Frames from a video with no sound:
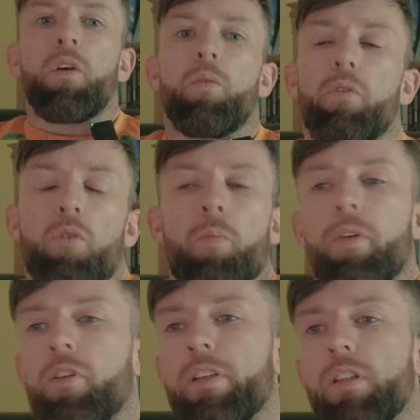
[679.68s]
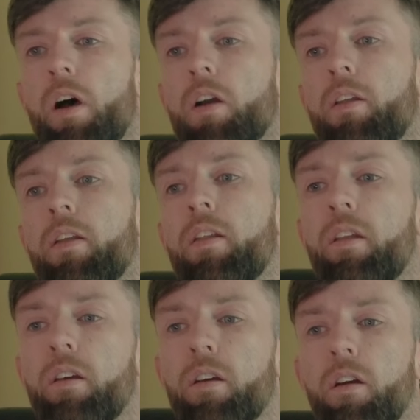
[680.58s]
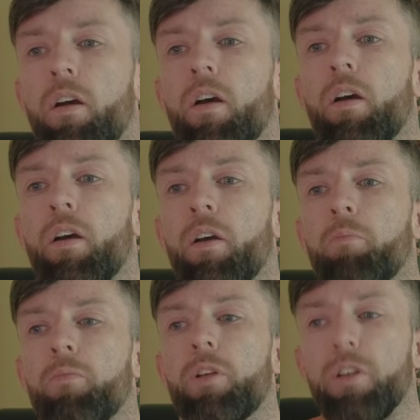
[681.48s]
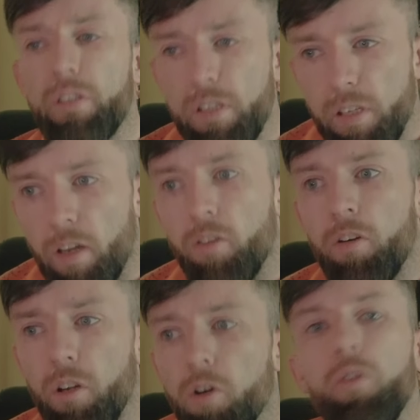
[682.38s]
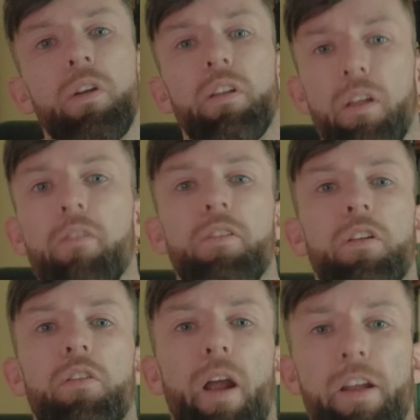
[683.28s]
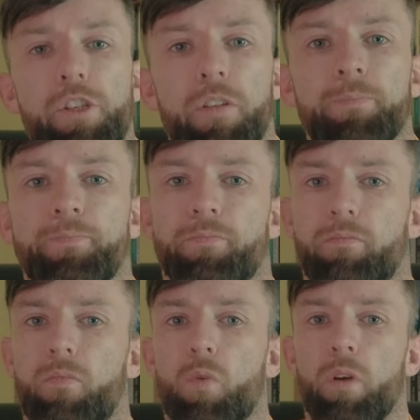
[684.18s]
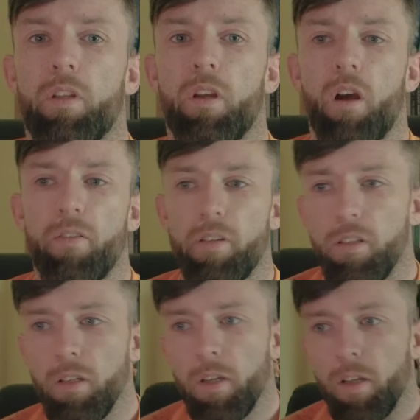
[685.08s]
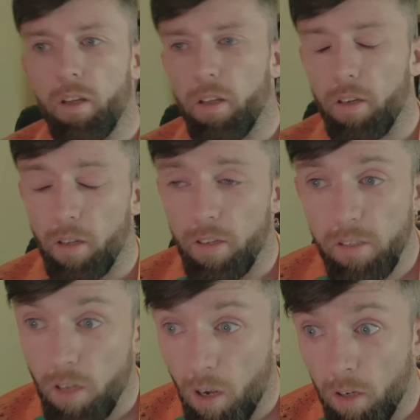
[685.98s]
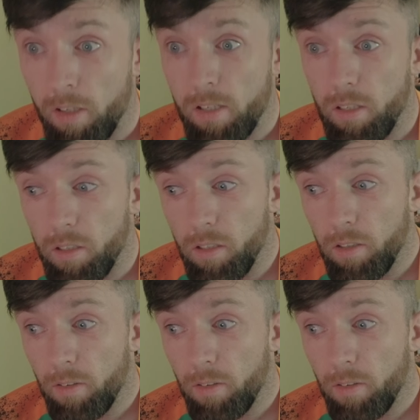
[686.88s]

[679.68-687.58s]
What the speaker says: We won't be restocking it. I'm considering going a different direction with the coffee. It is honestly,